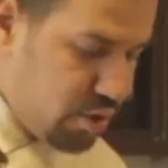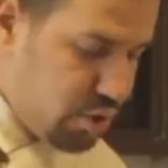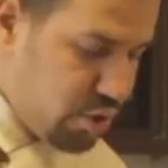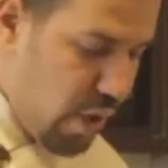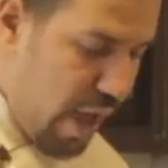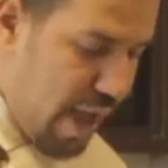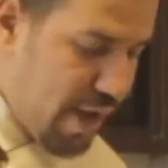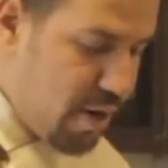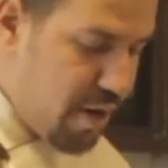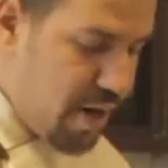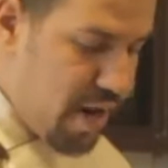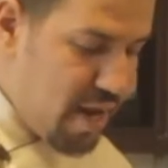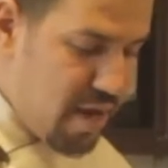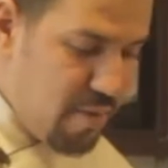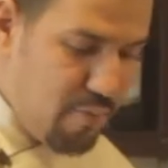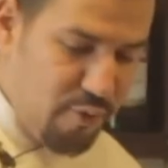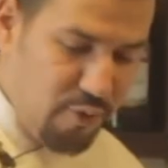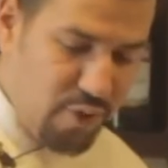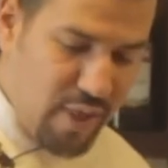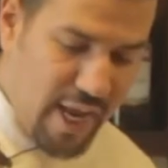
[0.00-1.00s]
So I'm gonna
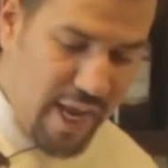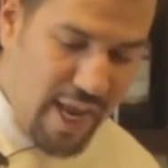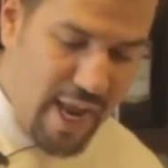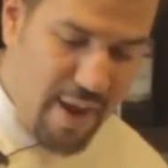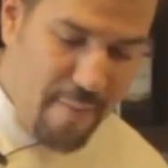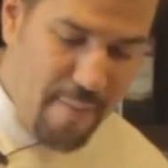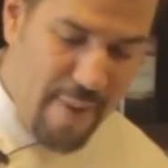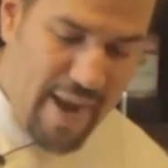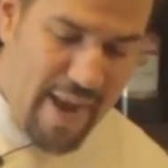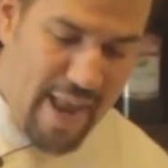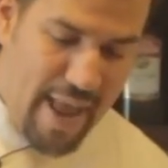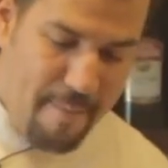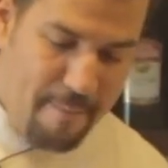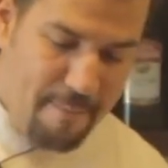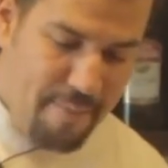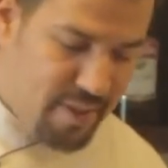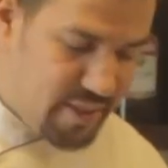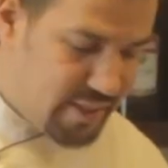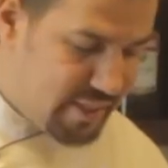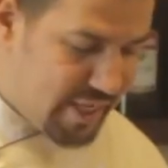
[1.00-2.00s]
re-put again my lamb
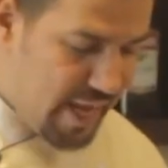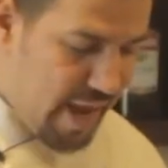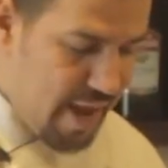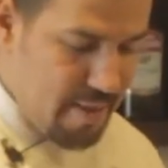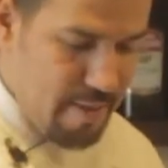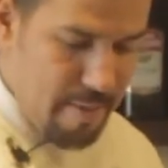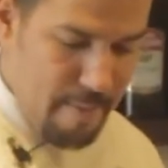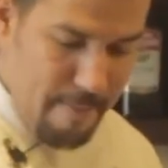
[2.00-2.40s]
inside.